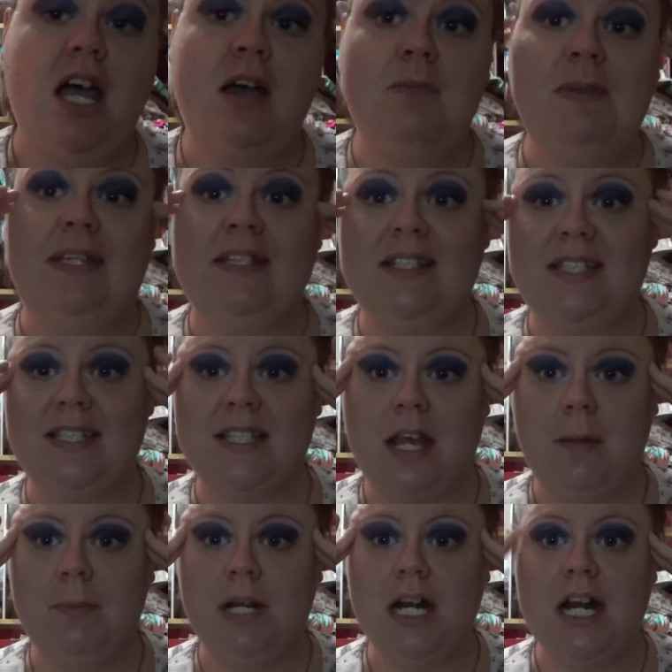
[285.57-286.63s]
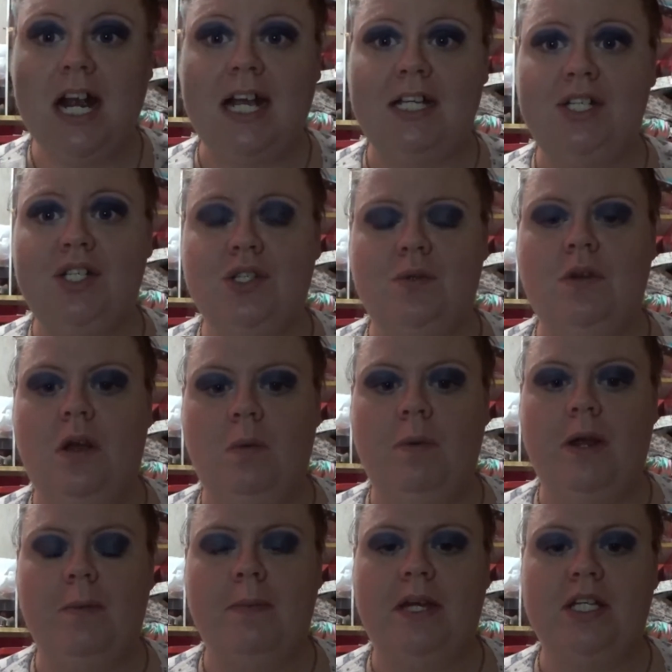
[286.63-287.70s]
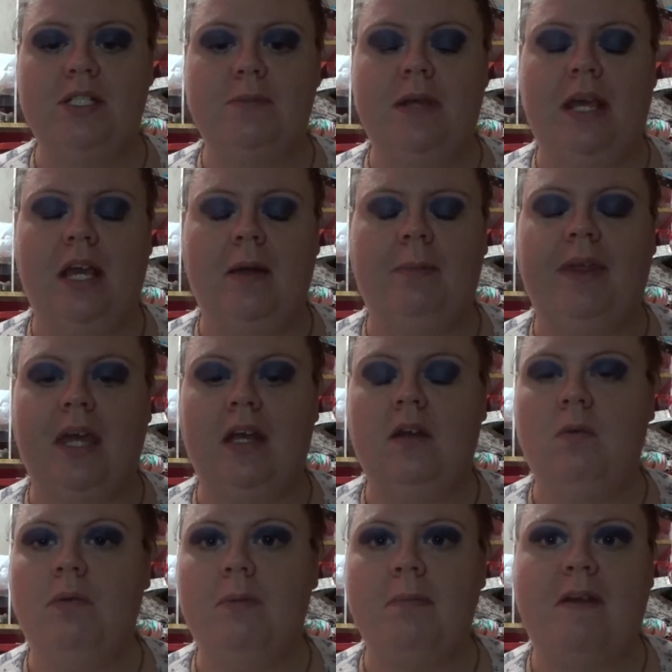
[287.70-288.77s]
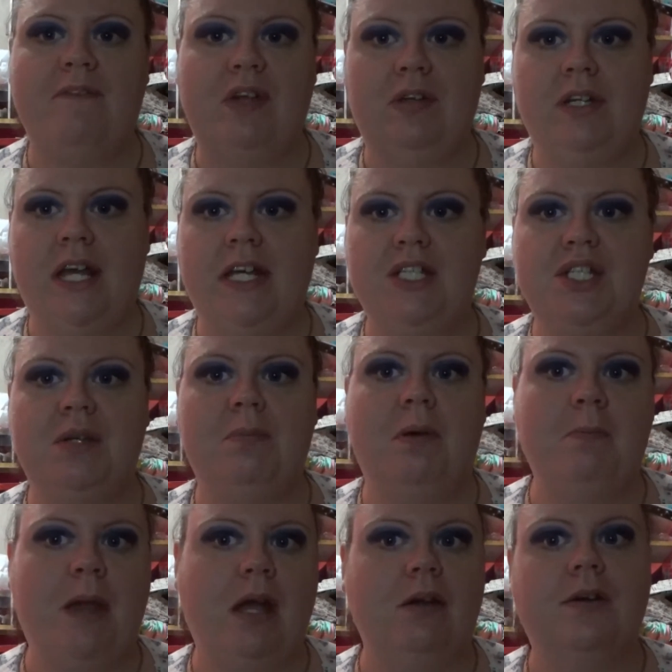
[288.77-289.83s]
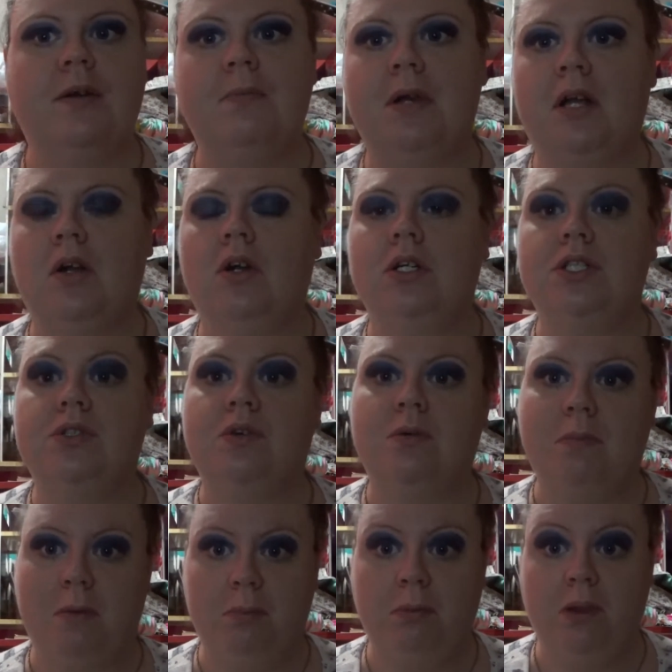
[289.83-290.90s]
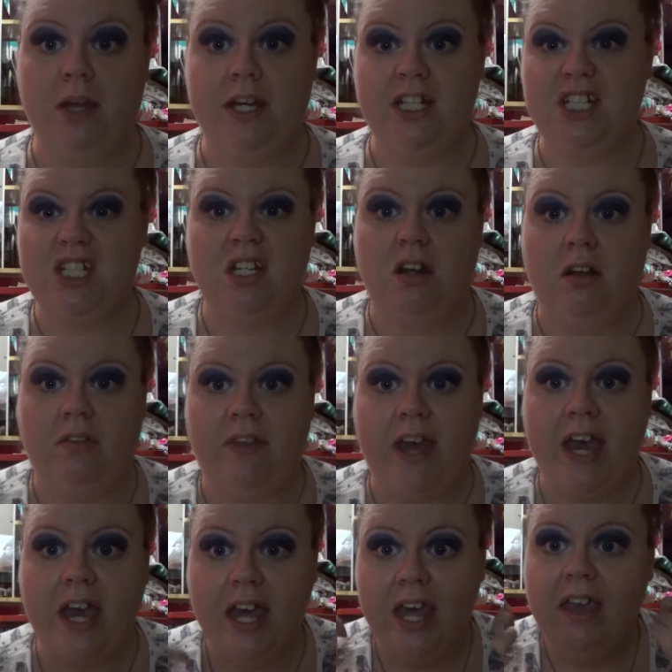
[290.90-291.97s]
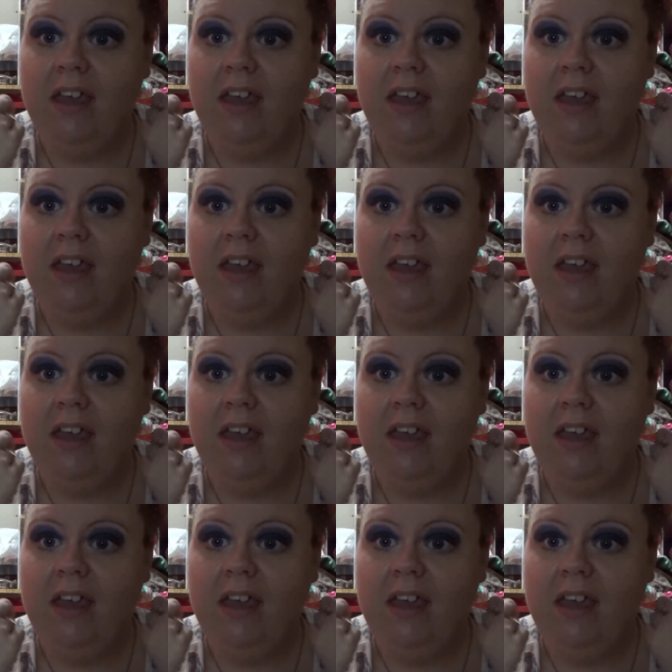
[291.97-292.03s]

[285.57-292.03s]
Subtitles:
In the summer, I do not wear much makeup. Like, I don't wear my foundation, my powder, my contour, my blush, and all that.